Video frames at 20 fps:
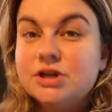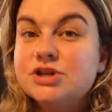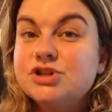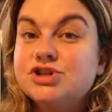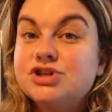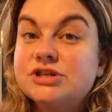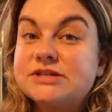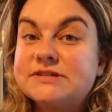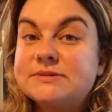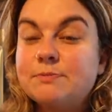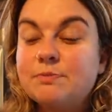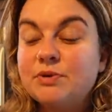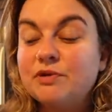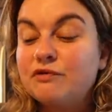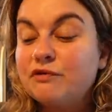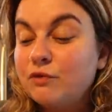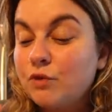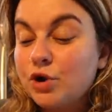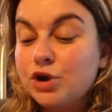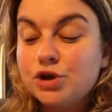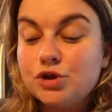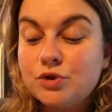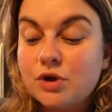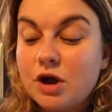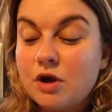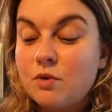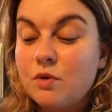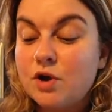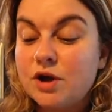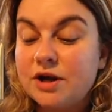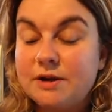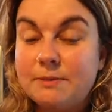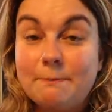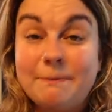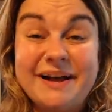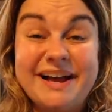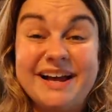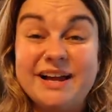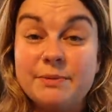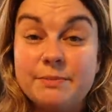Just before you go on and
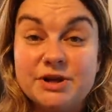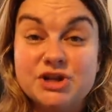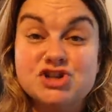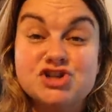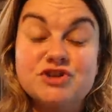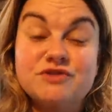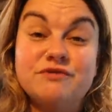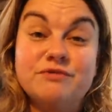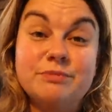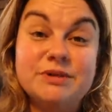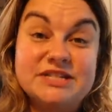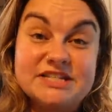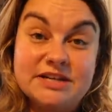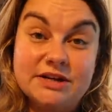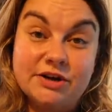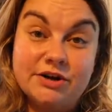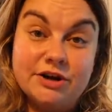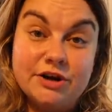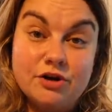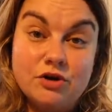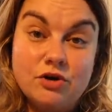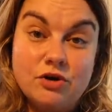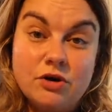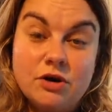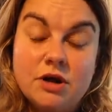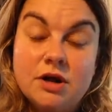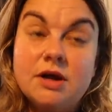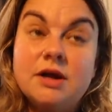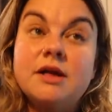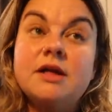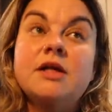buy a bunch of material,